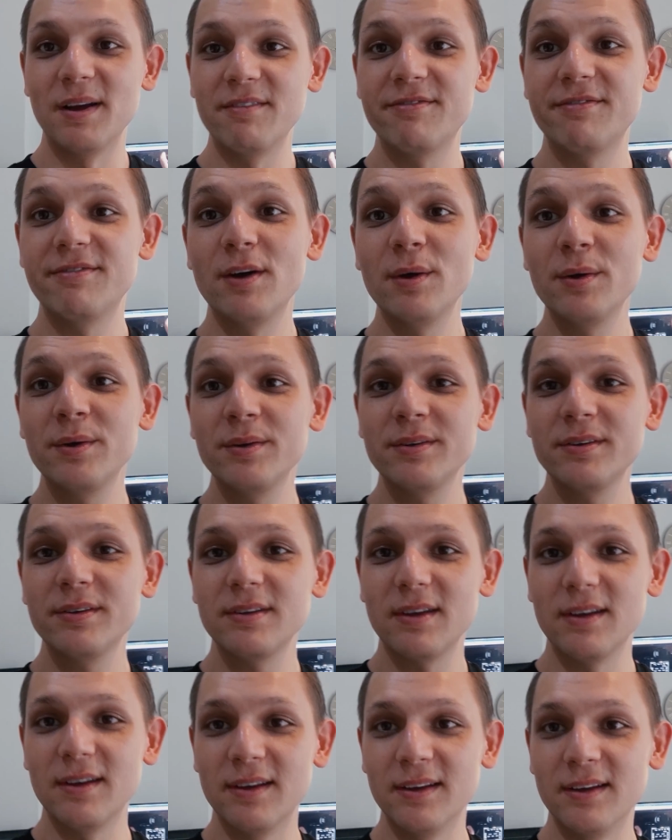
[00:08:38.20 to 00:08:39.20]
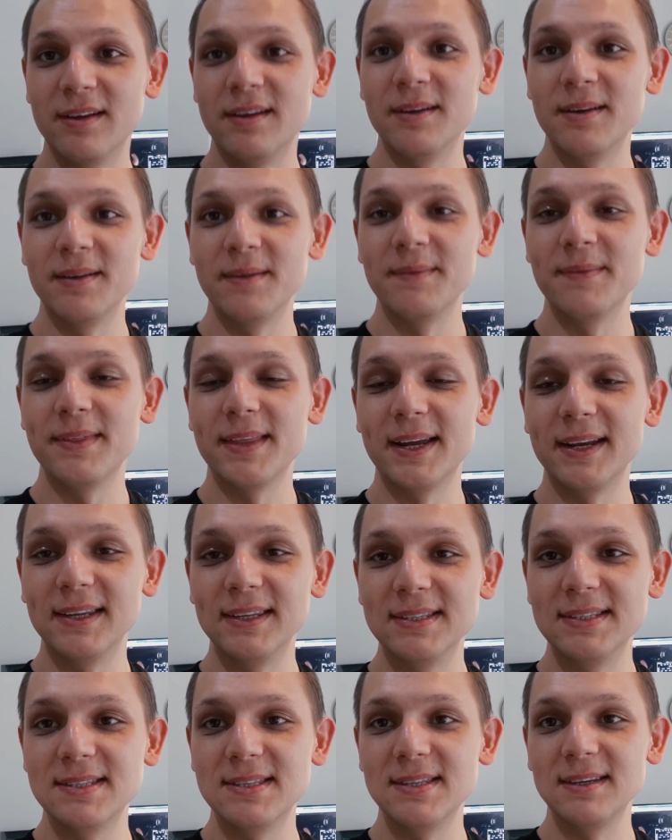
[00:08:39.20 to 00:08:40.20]
phone. That
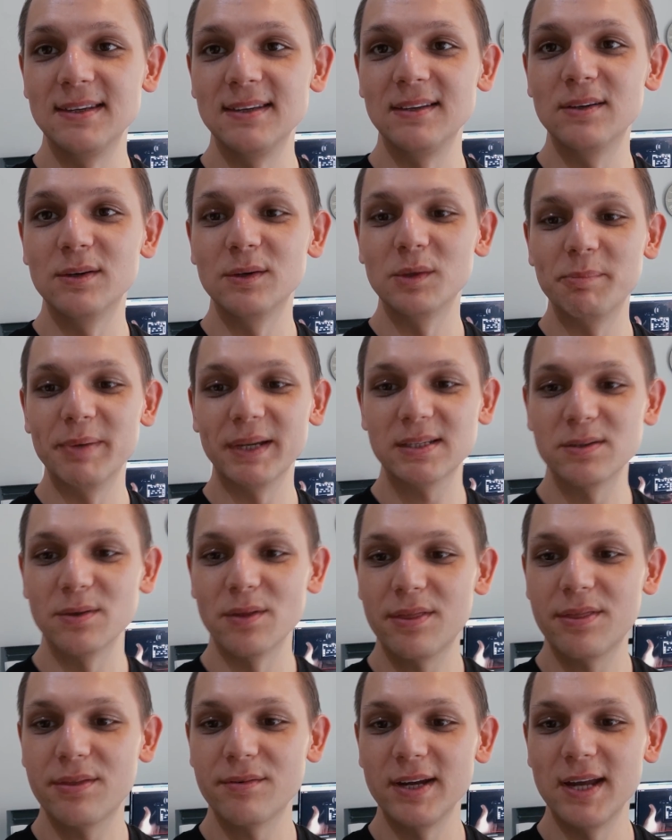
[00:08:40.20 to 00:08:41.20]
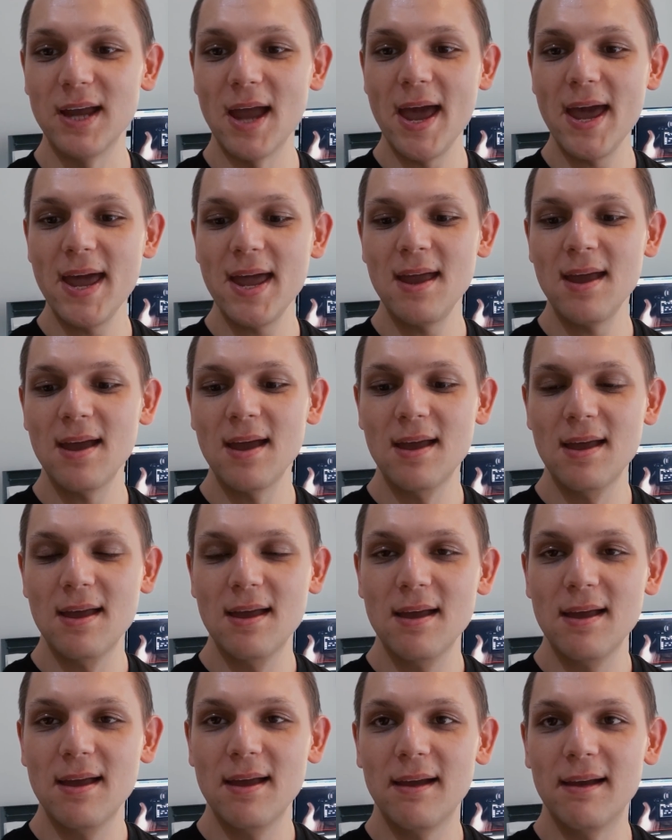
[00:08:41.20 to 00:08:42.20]
is the Google Pixel 3a,
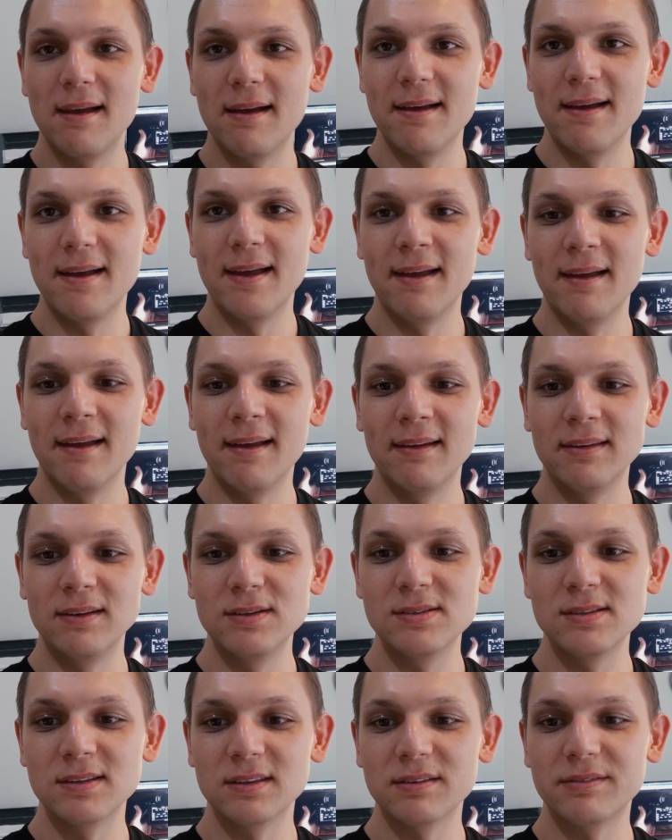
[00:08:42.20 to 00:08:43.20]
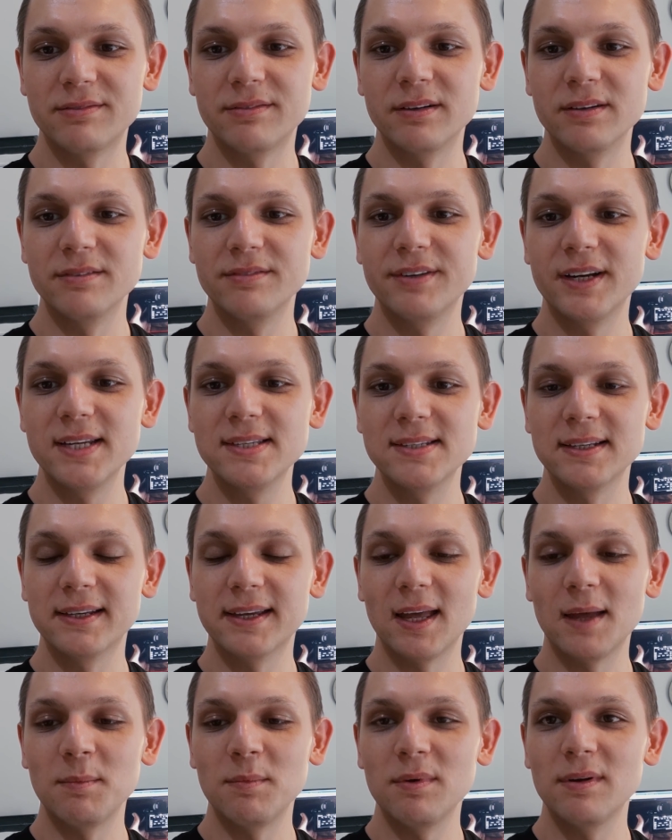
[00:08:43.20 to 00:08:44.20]
and using the front-facing
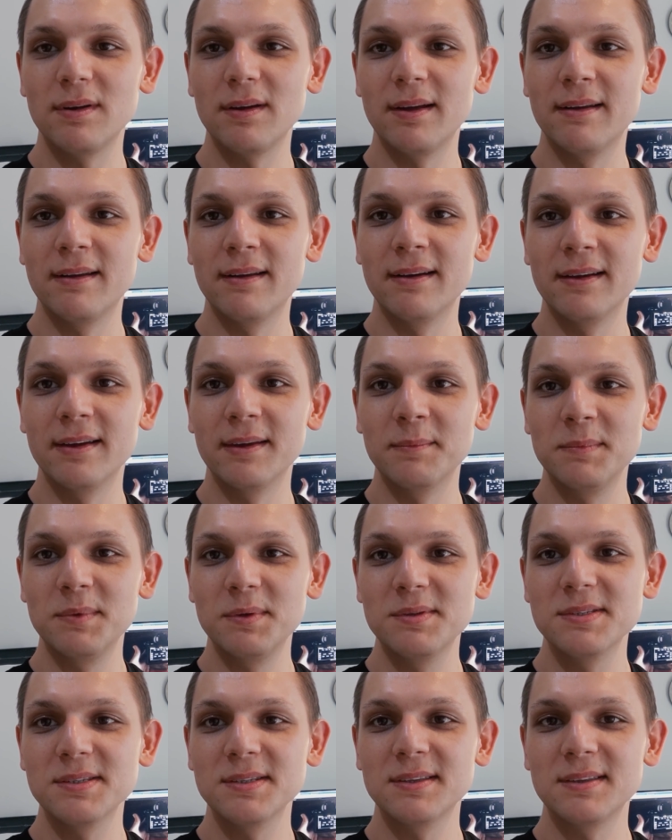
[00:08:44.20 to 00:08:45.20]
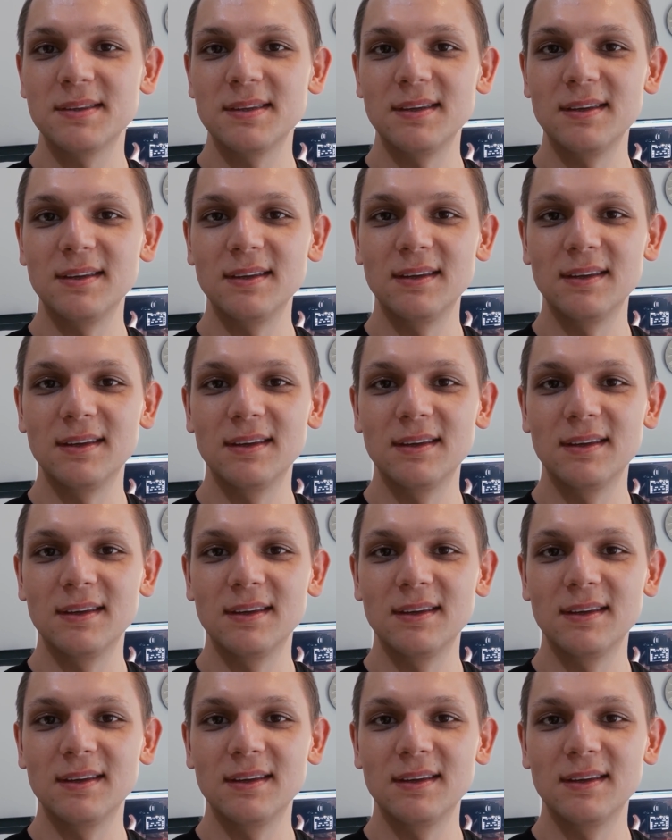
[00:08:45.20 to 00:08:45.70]
camera, and I am using the